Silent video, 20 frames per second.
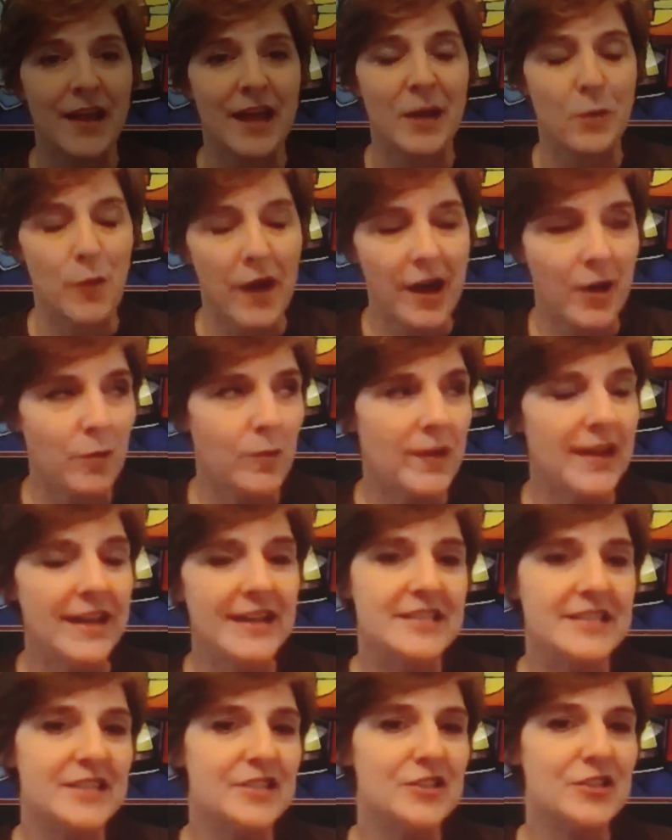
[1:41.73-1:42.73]
And while
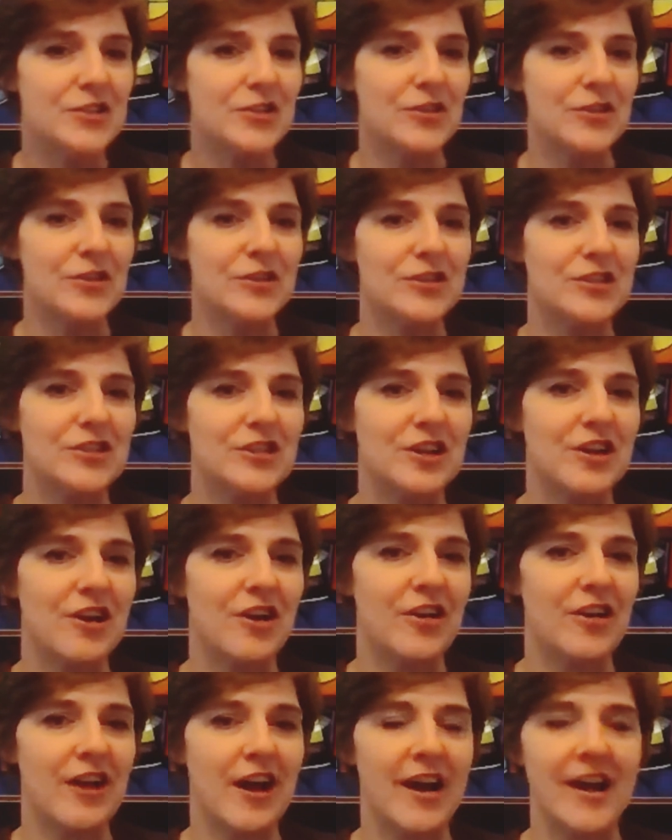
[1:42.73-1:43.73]
we as a church
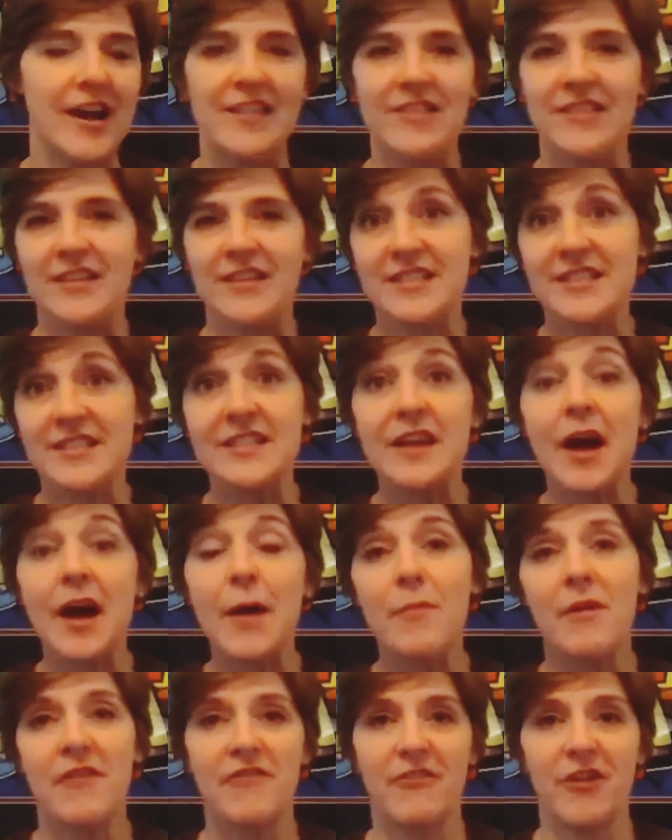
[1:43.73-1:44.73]
are not the
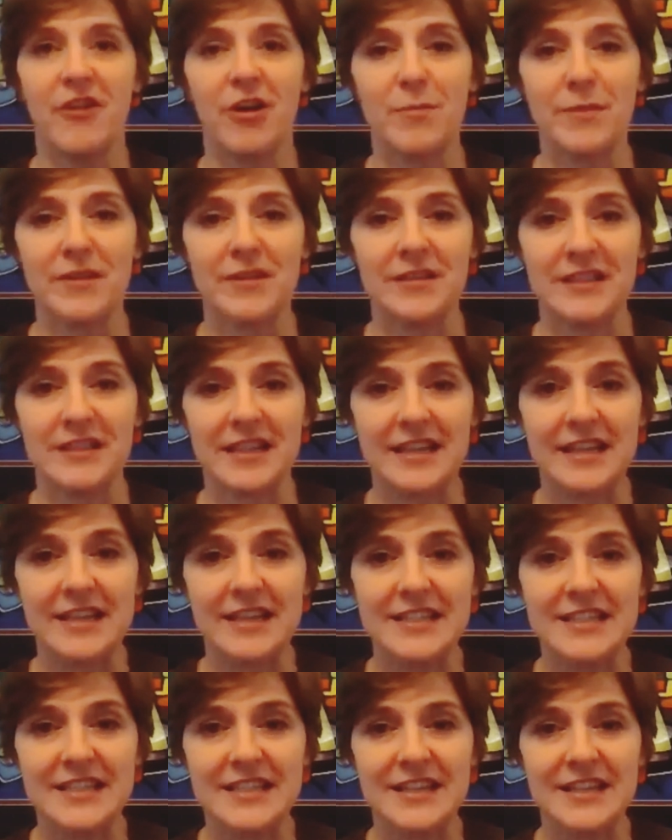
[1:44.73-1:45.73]
sum of our
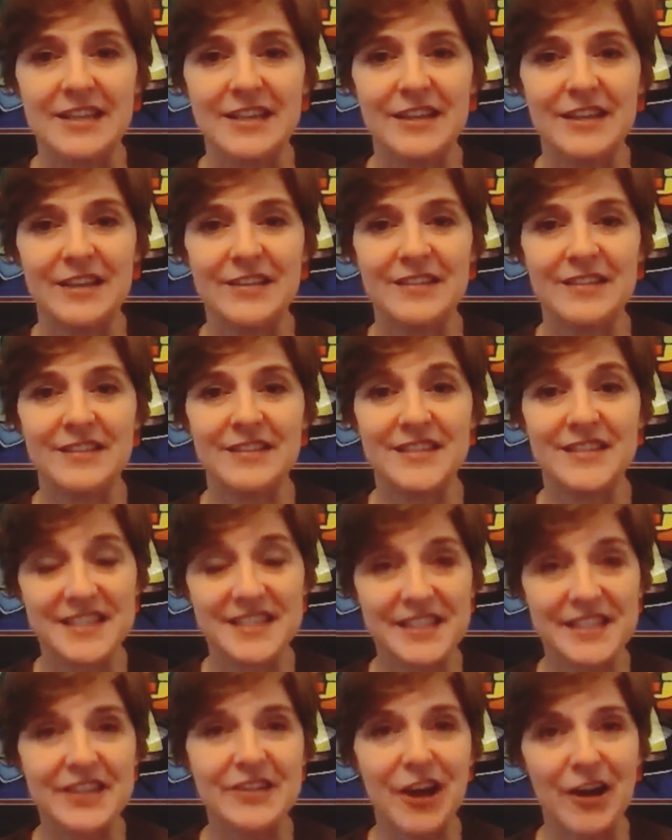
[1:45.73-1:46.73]
buildings,
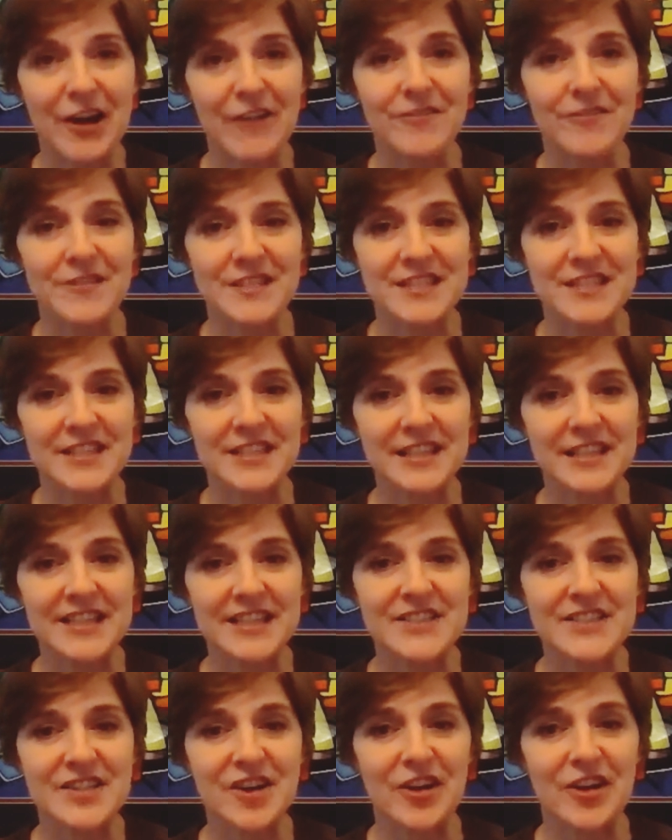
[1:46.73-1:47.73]
still our
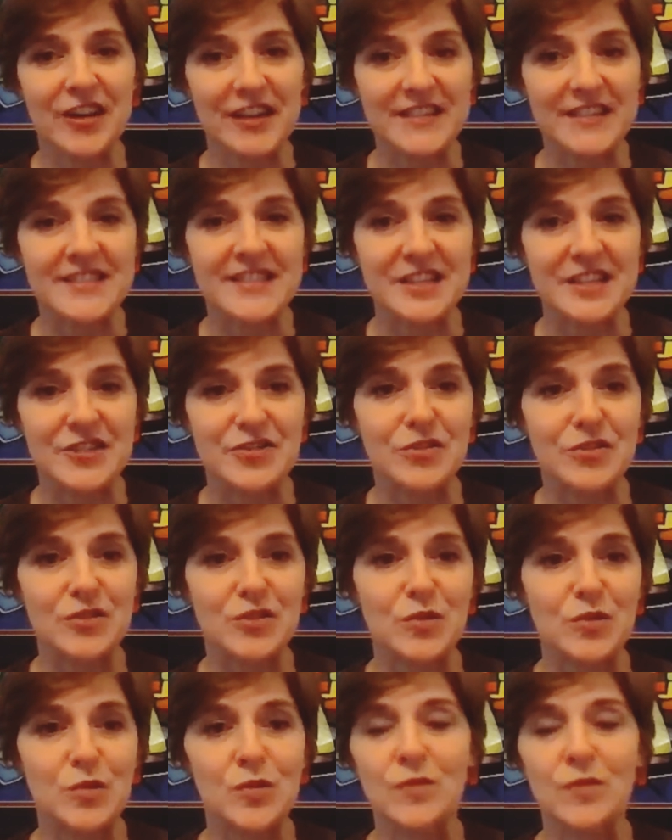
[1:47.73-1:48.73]
facilities are an essential
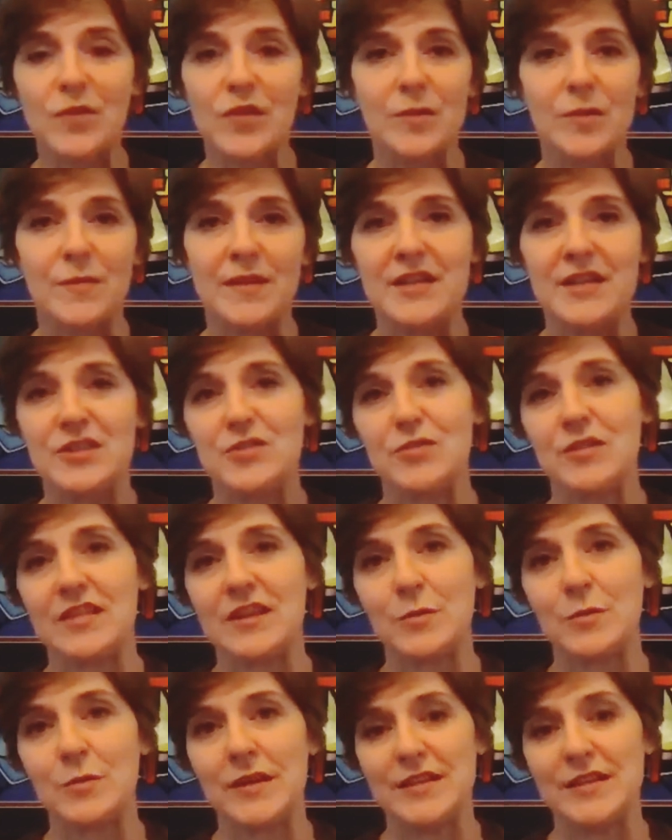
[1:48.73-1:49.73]
tool for the ministry
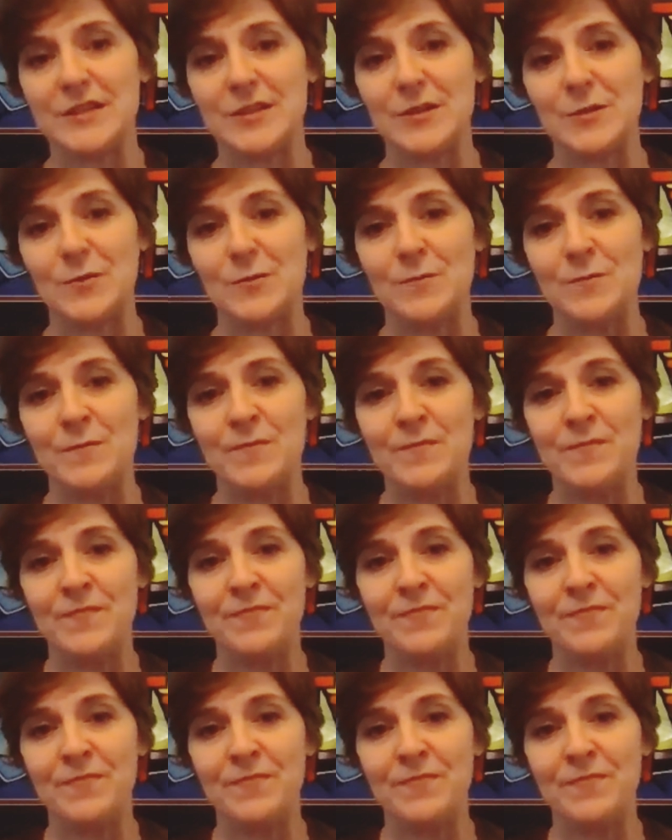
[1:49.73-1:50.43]
that we do.